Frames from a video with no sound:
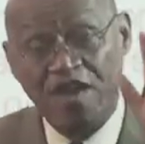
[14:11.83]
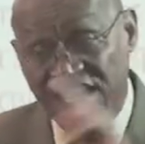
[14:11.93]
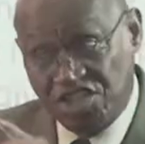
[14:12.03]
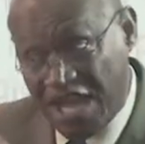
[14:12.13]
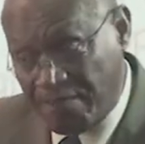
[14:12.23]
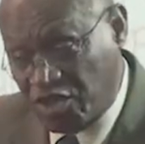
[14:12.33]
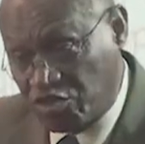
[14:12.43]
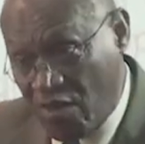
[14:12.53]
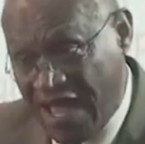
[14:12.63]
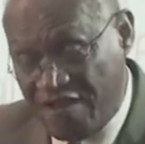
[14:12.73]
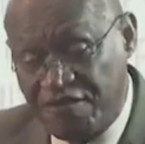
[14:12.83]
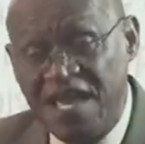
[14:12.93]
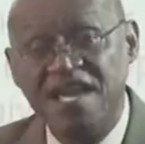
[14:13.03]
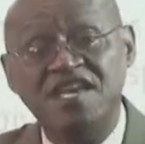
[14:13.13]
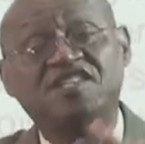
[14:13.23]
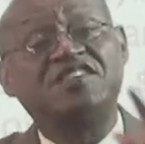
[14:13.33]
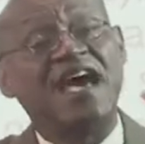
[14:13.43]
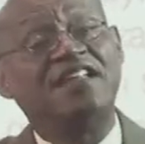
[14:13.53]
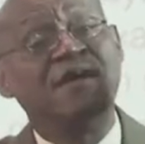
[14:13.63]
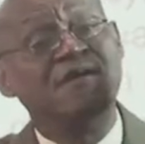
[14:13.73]
in chapter 12, he
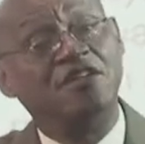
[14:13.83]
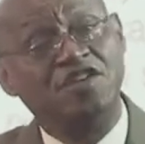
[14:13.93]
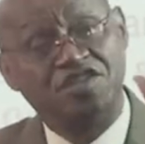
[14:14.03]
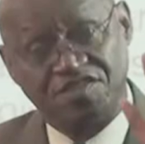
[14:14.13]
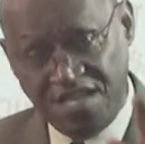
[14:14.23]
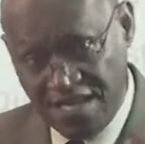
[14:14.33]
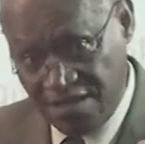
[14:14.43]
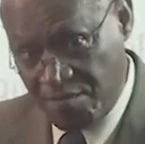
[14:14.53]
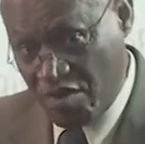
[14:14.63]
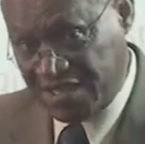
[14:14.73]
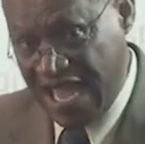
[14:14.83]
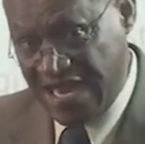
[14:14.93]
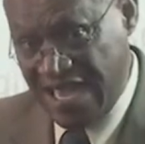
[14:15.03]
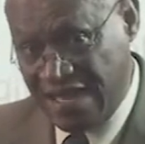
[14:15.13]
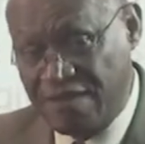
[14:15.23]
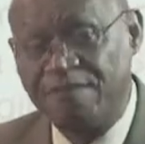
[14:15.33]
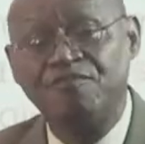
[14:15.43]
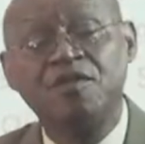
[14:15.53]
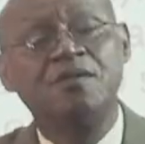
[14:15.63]
said, Seal the book, Daniel,